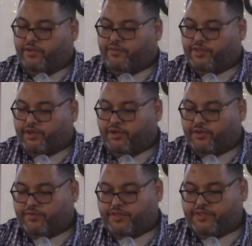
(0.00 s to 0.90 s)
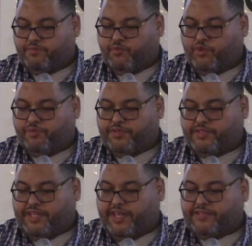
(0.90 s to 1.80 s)
The earth is more
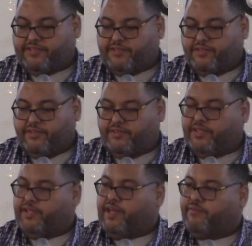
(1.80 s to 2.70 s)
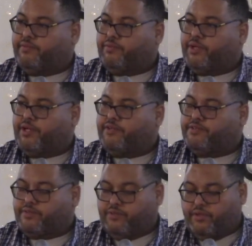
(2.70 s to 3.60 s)
possessed than it ever
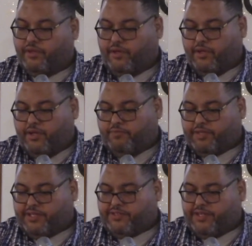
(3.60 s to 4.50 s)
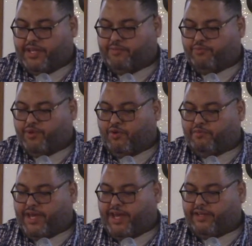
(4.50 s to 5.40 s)
was, because it had brought
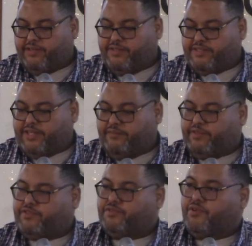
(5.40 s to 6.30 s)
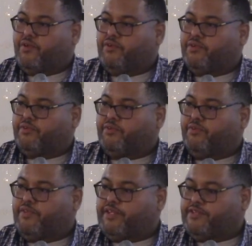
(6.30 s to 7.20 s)
back seven stronger
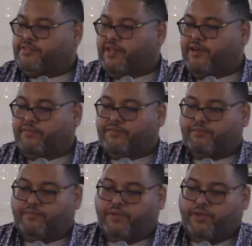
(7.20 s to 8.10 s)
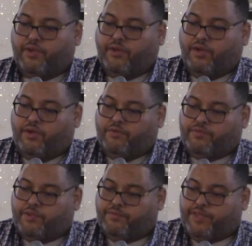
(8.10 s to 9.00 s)
than itself.
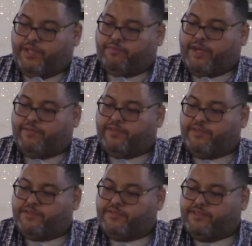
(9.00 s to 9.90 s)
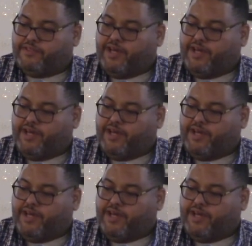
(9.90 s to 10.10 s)
So think about this these